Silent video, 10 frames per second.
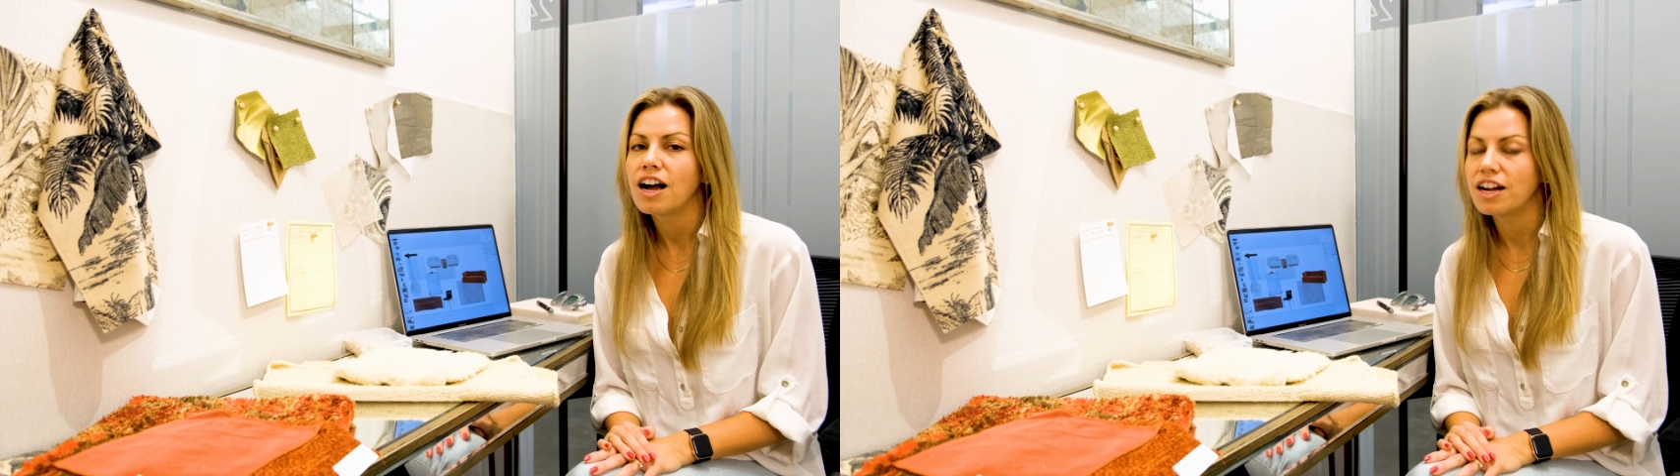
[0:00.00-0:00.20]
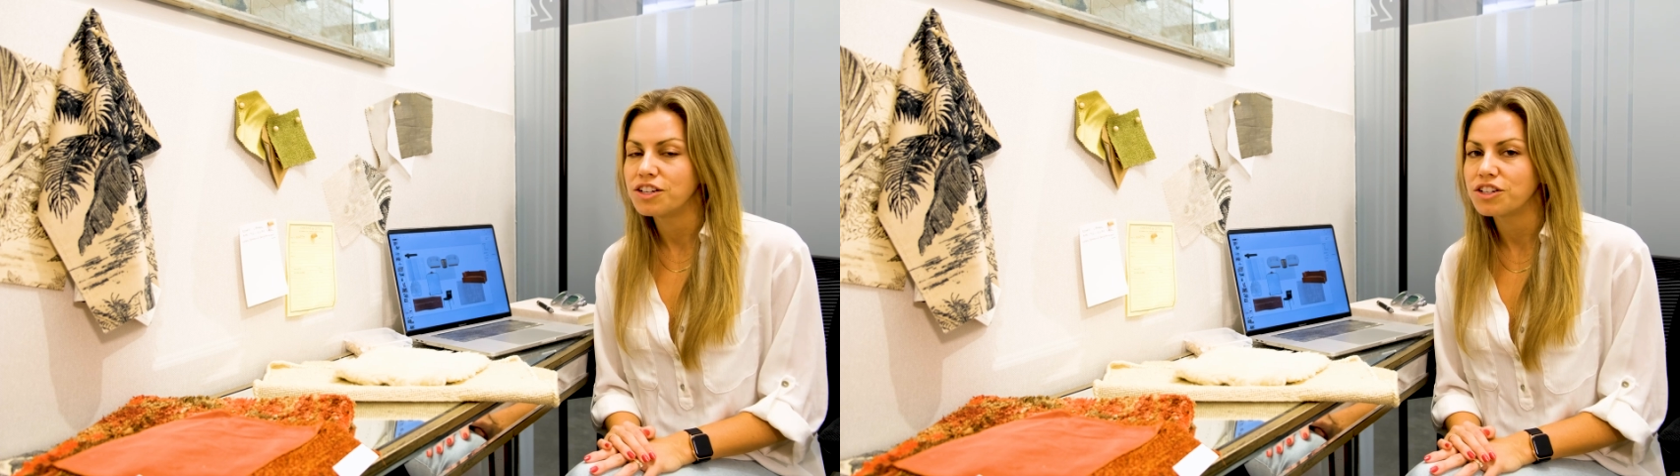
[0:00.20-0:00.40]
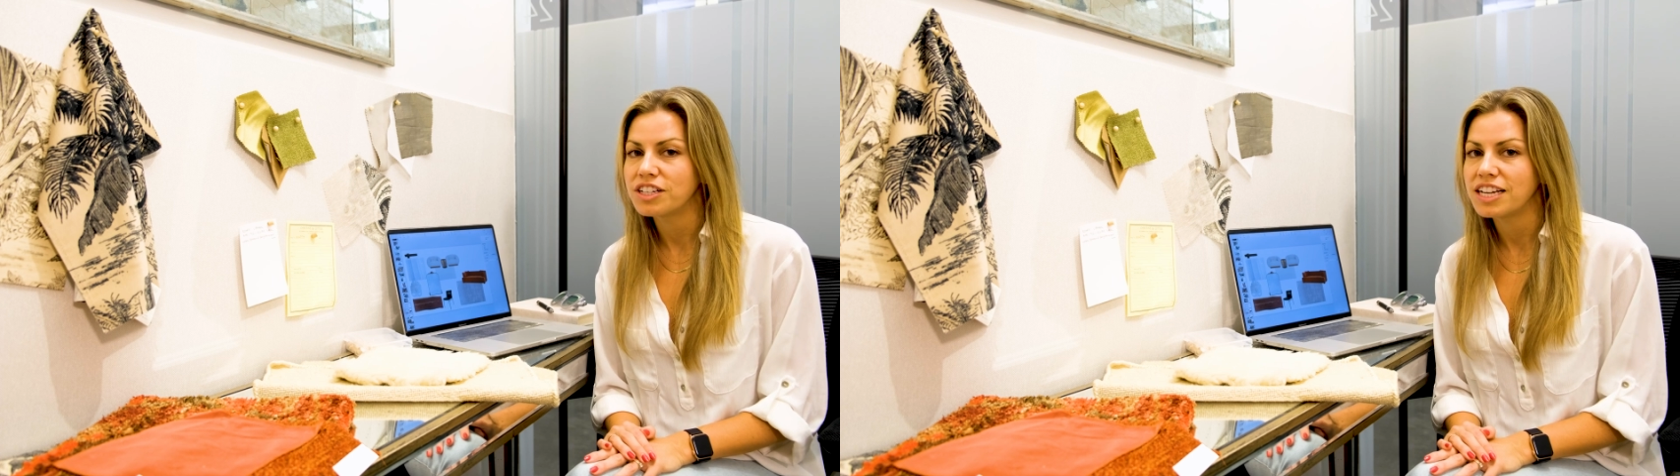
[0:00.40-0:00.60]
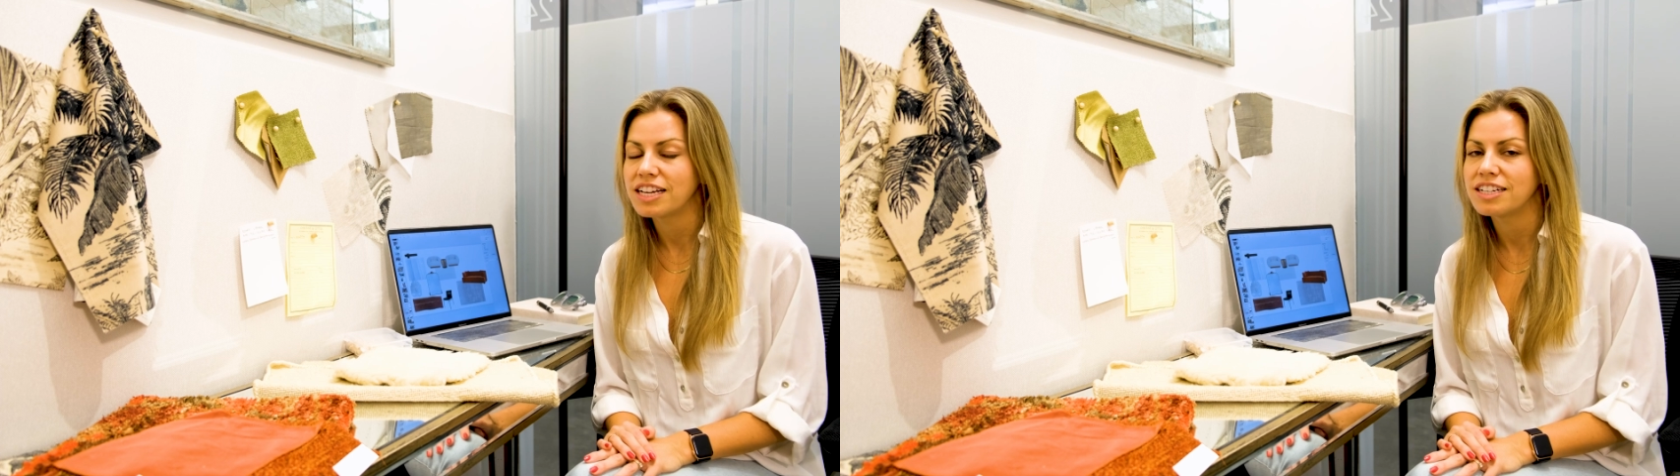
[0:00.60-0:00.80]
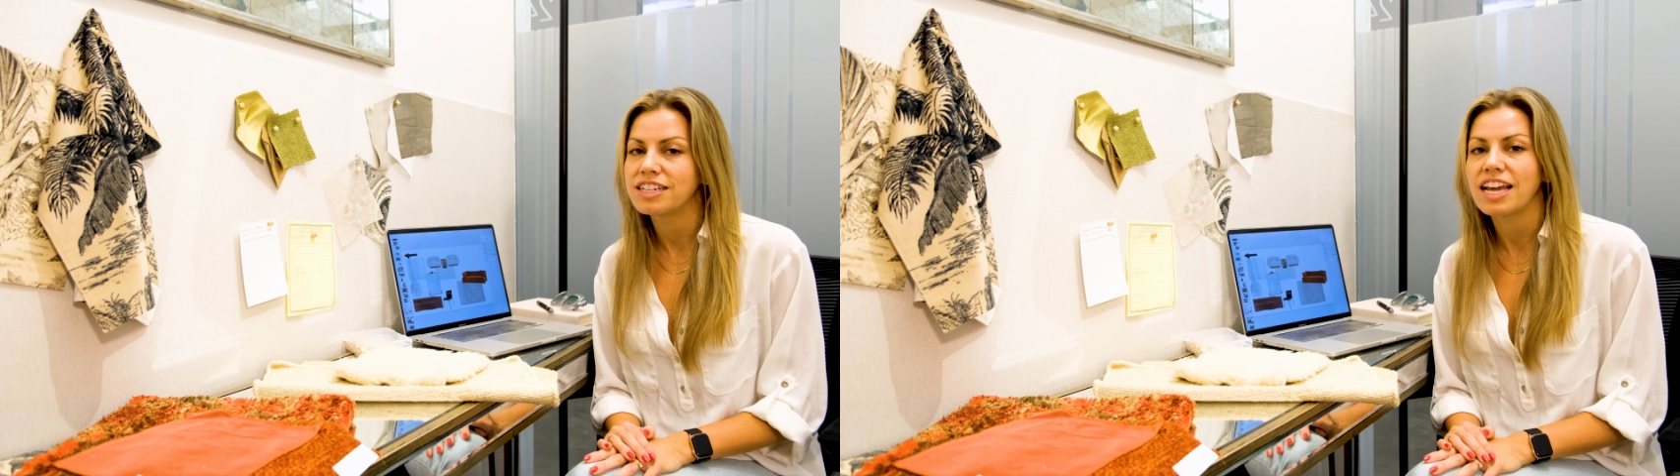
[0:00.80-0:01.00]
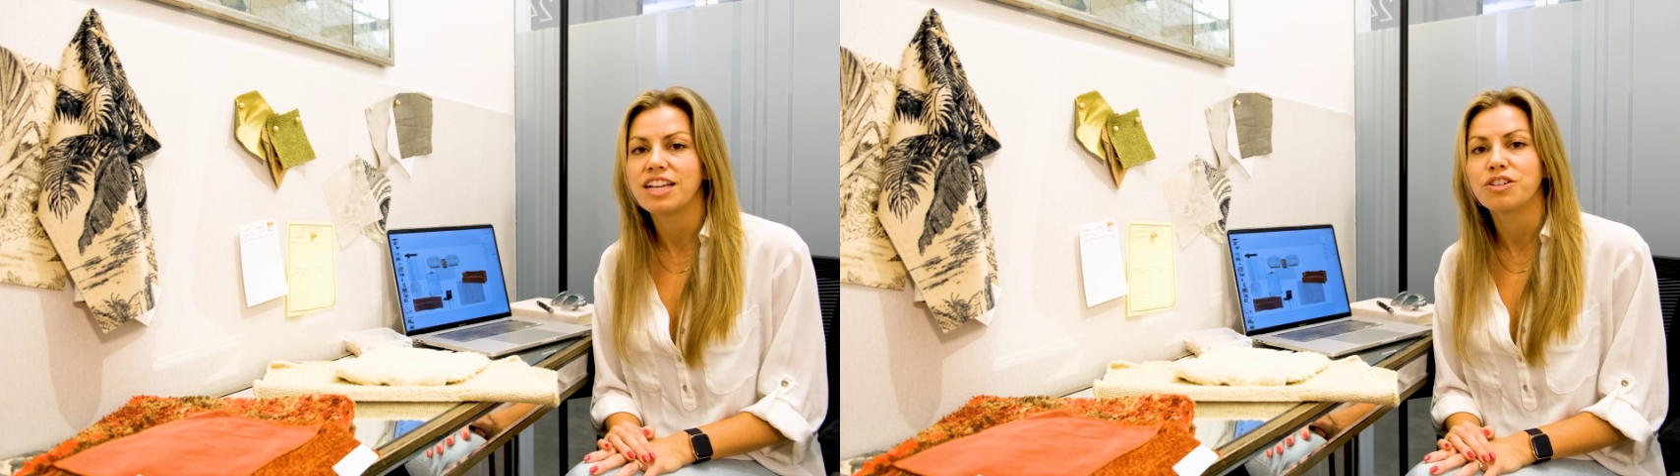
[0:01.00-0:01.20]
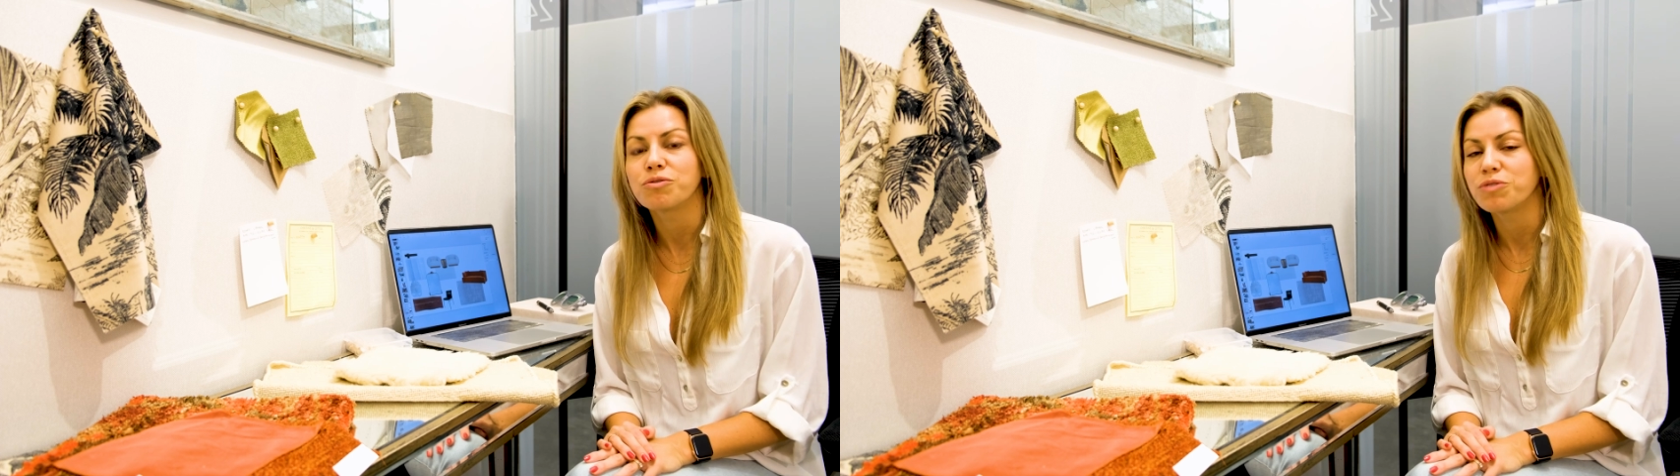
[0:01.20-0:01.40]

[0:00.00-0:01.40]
understand and